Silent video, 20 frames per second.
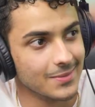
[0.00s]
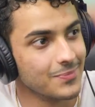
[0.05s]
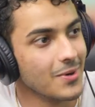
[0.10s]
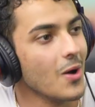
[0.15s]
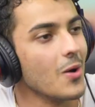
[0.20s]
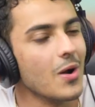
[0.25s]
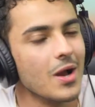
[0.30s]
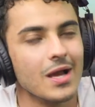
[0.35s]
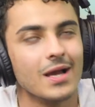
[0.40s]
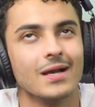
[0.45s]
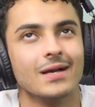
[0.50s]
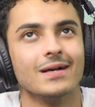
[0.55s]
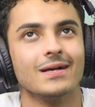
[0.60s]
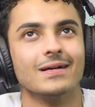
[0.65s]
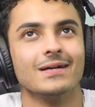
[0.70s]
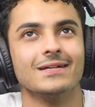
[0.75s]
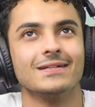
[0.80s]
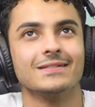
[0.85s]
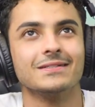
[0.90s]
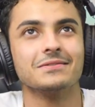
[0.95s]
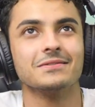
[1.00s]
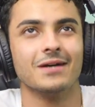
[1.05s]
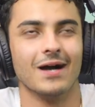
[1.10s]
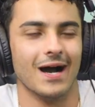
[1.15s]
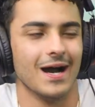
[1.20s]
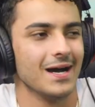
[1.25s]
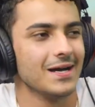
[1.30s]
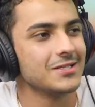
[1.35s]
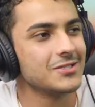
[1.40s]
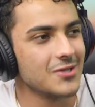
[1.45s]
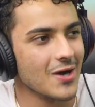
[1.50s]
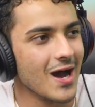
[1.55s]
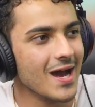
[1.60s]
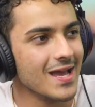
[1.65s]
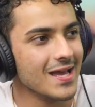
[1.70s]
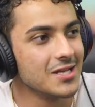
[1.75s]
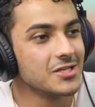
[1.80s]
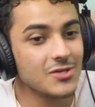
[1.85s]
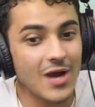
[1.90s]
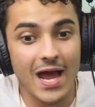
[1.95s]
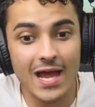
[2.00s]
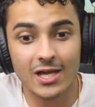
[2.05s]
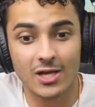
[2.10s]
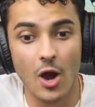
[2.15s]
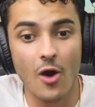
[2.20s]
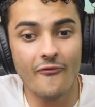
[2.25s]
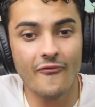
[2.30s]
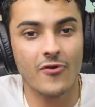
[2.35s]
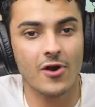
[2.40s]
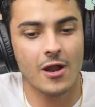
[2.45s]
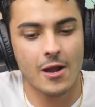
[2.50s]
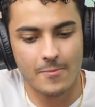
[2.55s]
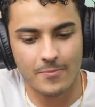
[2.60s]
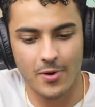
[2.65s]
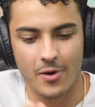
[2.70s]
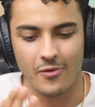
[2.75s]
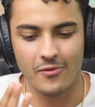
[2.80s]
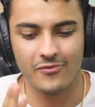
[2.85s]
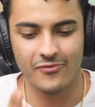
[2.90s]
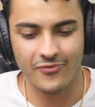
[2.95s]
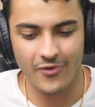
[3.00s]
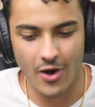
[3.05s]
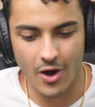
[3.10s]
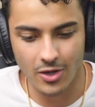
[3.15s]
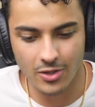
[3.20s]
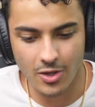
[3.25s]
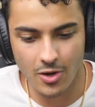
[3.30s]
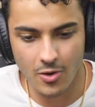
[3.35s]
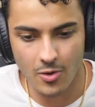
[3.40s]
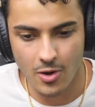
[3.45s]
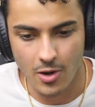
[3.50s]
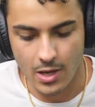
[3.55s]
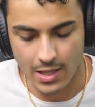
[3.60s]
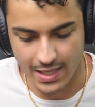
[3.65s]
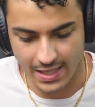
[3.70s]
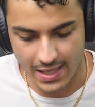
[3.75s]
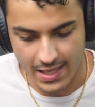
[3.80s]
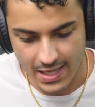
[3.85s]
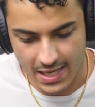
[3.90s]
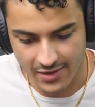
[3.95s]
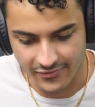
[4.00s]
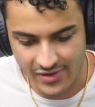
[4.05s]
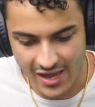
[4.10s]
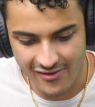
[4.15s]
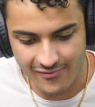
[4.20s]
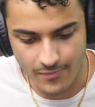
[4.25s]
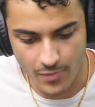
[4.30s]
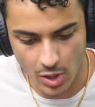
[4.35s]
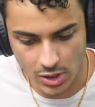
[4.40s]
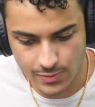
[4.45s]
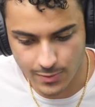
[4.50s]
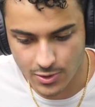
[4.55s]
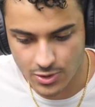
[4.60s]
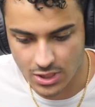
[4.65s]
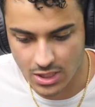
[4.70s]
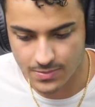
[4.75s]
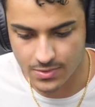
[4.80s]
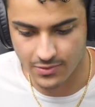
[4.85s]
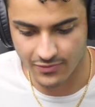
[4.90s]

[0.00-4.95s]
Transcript: Bro, try it. Go for it, bro. Follow. Like, if you have multiple dreams,